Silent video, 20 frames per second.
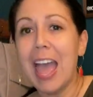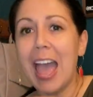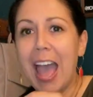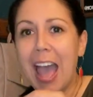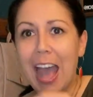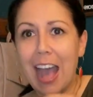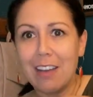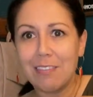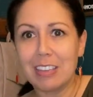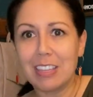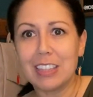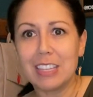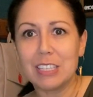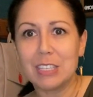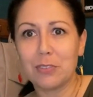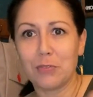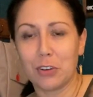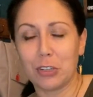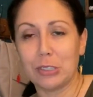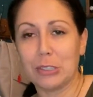having
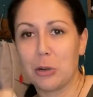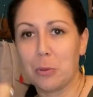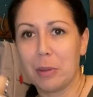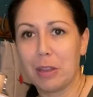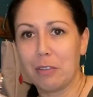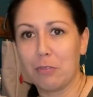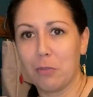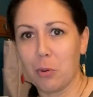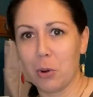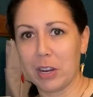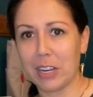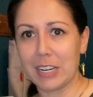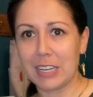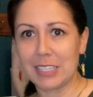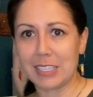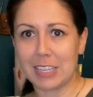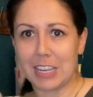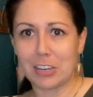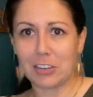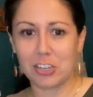this for a little bit of
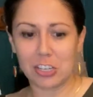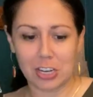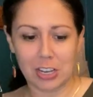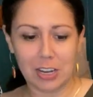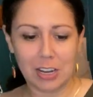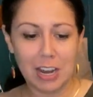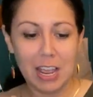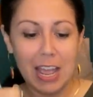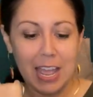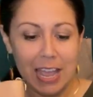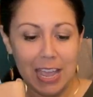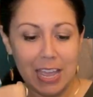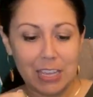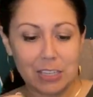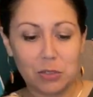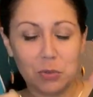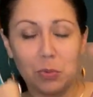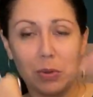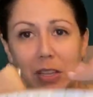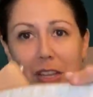organization
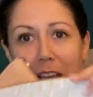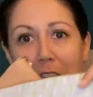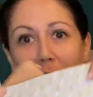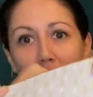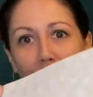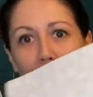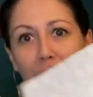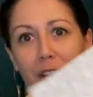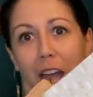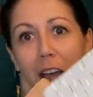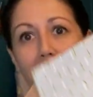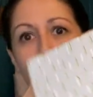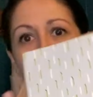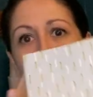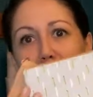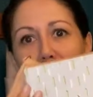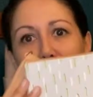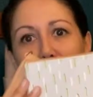is really helpful. Now, how